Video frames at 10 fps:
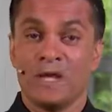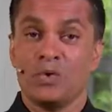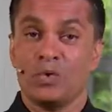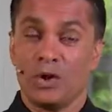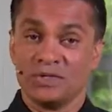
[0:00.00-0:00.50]

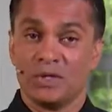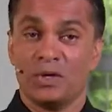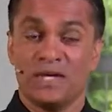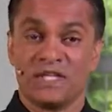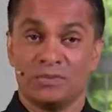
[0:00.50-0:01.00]
We're also going
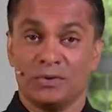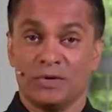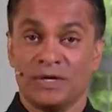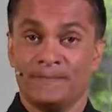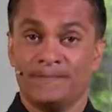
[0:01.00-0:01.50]
to
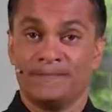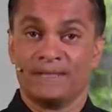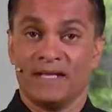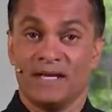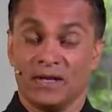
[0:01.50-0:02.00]
explore,
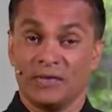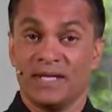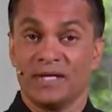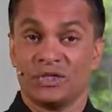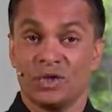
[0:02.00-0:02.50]
in another
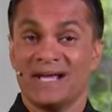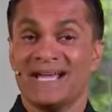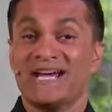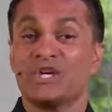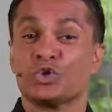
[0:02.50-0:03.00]
lecture,
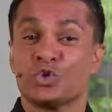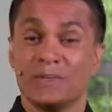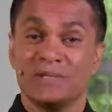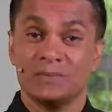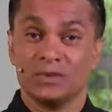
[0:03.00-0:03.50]

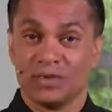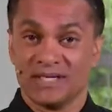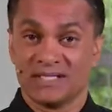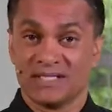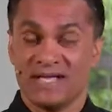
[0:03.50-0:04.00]
attributable
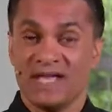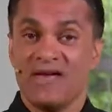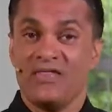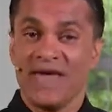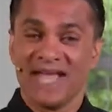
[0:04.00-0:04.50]
risk.
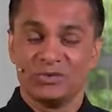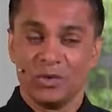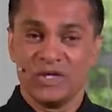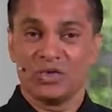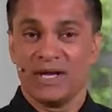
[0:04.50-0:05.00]
That's when
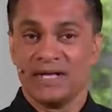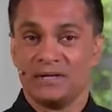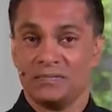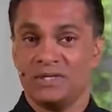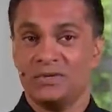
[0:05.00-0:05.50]
we try to
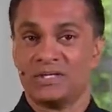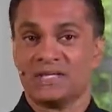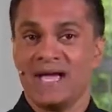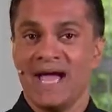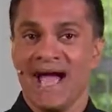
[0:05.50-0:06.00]
compute
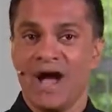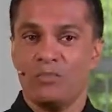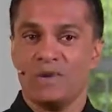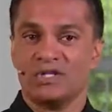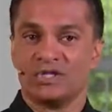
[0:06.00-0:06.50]
how
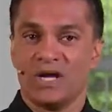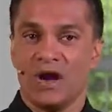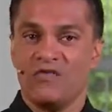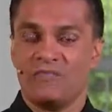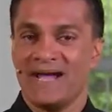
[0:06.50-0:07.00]
much
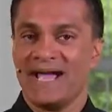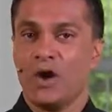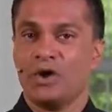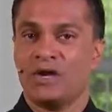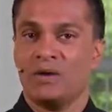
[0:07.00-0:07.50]
of my
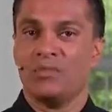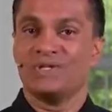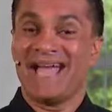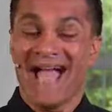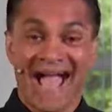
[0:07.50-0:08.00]
outcome was
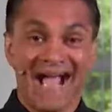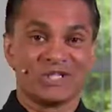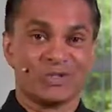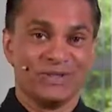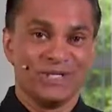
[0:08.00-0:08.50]

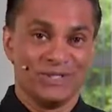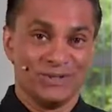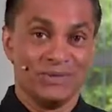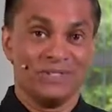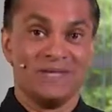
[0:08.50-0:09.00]
actually
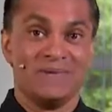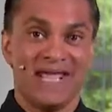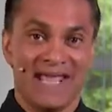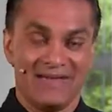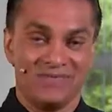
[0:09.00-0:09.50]
due to the
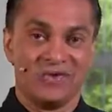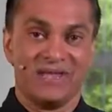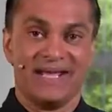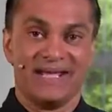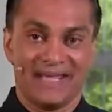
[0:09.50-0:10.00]
behavior that
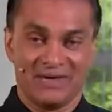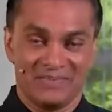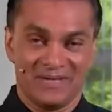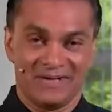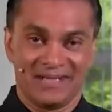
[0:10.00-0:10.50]
I care
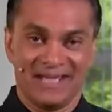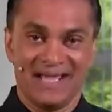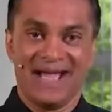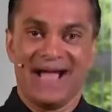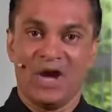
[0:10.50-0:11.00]
about.
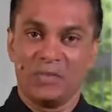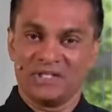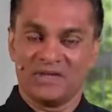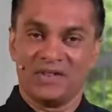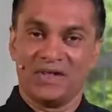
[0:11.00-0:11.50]
How much
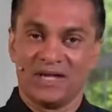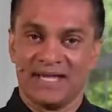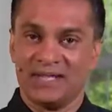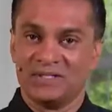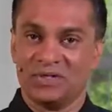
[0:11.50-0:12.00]
of the lung
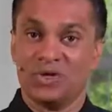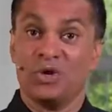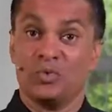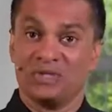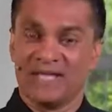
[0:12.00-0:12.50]
cancer
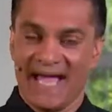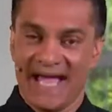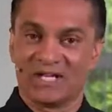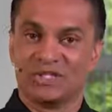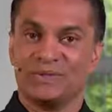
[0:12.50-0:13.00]
was
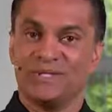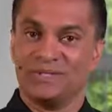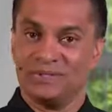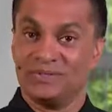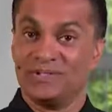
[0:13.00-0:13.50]
actually
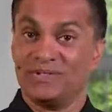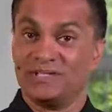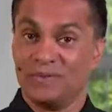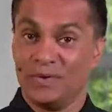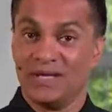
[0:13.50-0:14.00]
due to the
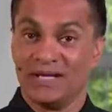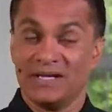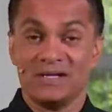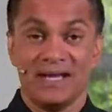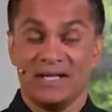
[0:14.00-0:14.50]
smoking
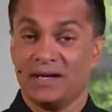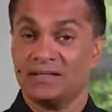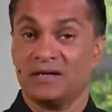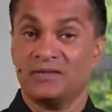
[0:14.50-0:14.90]
and not to other